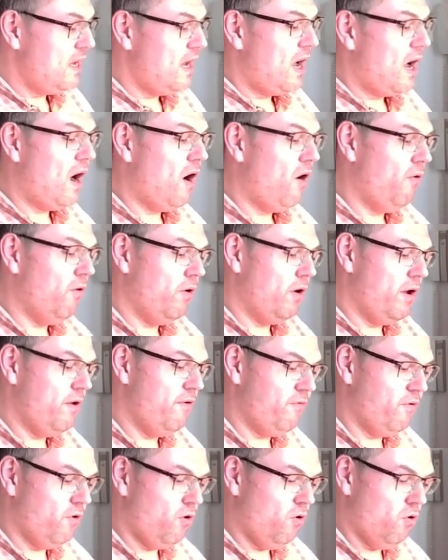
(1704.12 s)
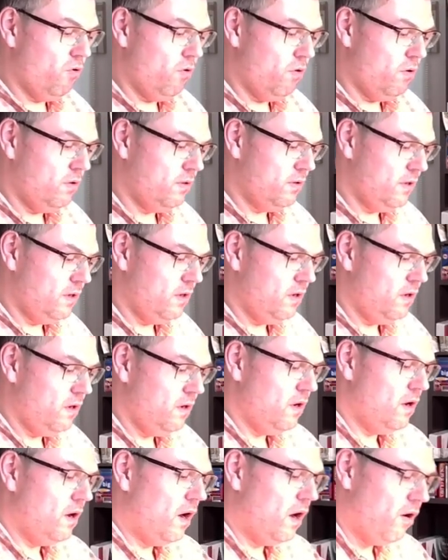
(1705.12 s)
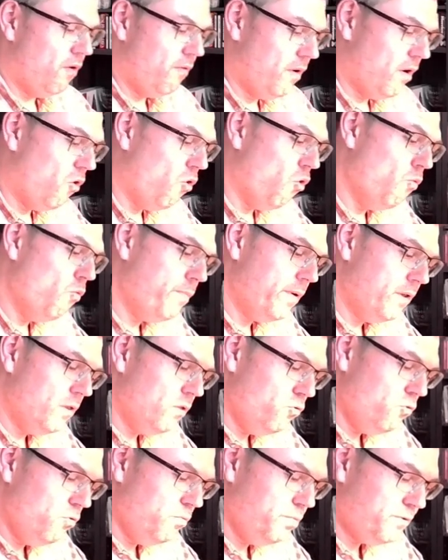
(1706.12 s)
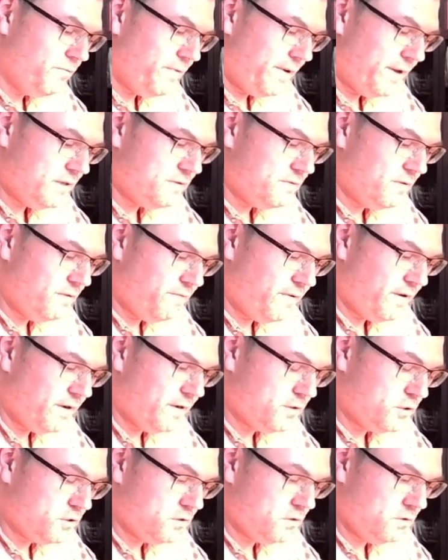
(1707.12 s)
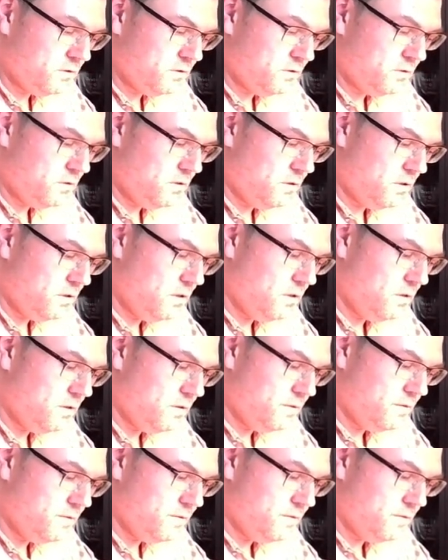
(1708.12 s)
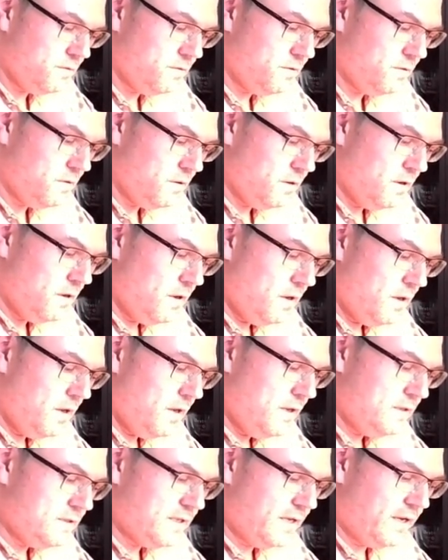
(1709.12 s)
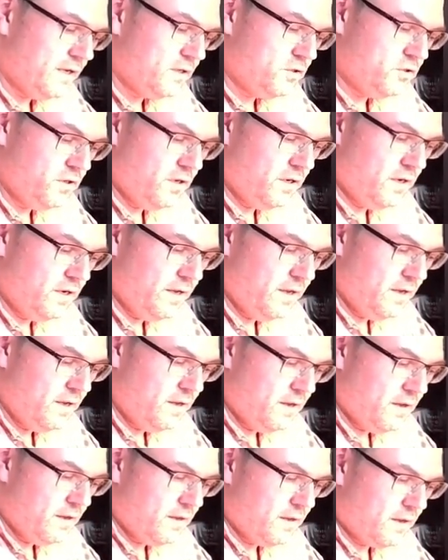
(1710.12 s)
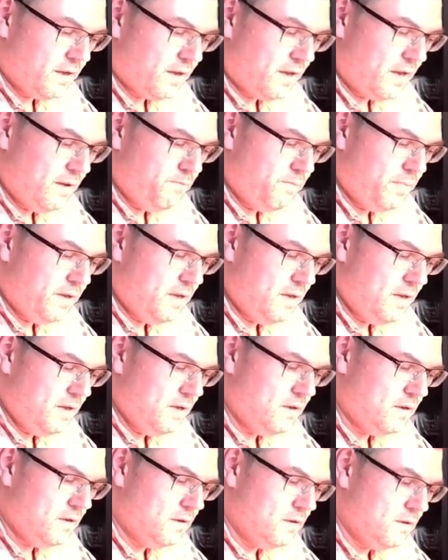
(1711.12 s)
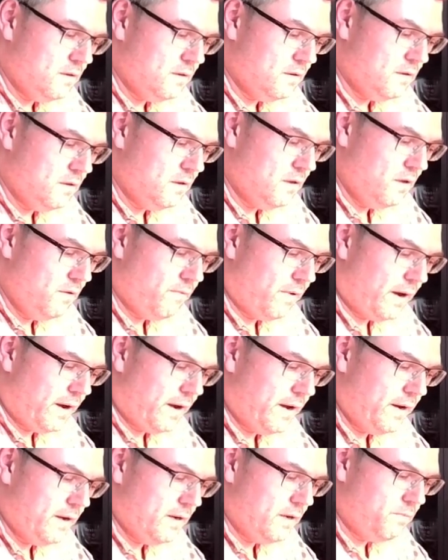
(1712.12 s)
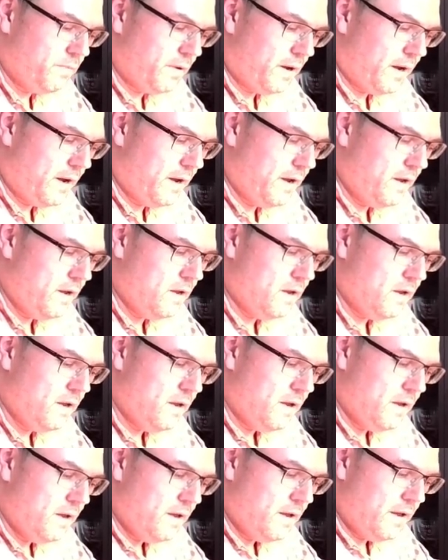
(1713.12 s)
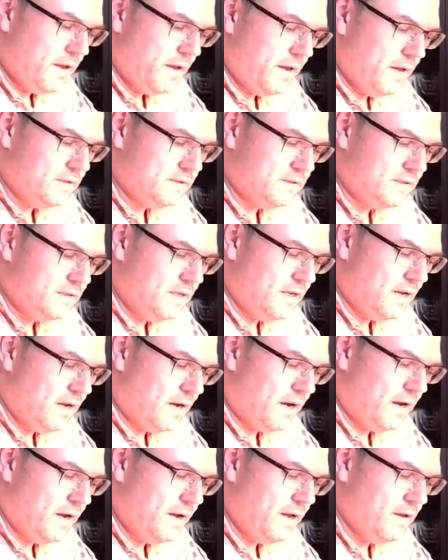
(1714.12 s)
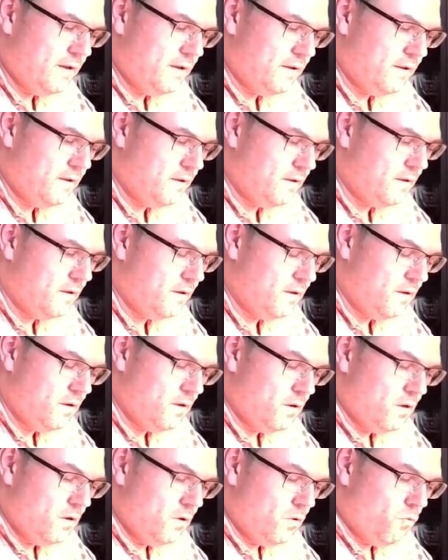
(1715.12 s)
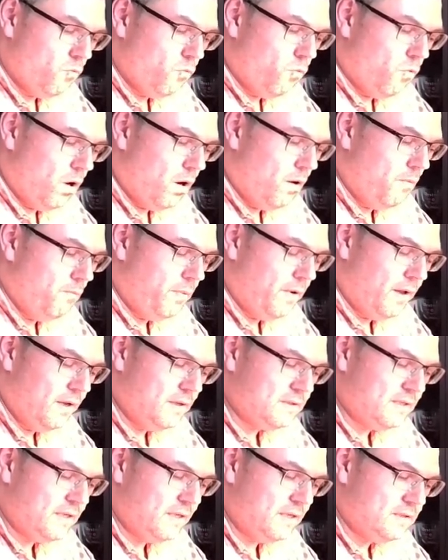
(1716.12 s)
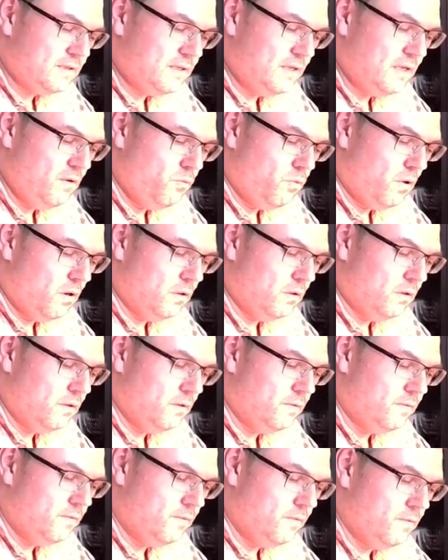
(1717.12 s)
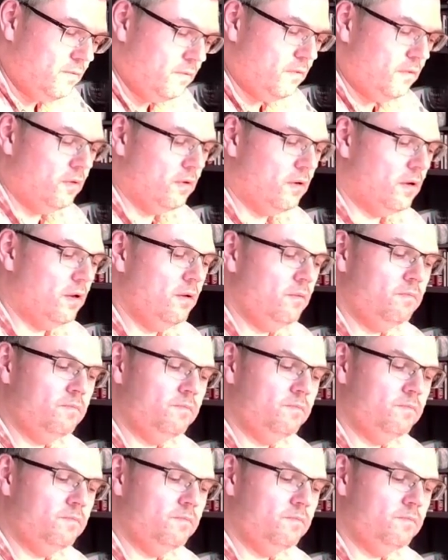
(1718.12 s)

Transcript: our FO, yeah, our open loop transfer function, yeah, is actually KP divided by STI 1 plus ST1. Okay,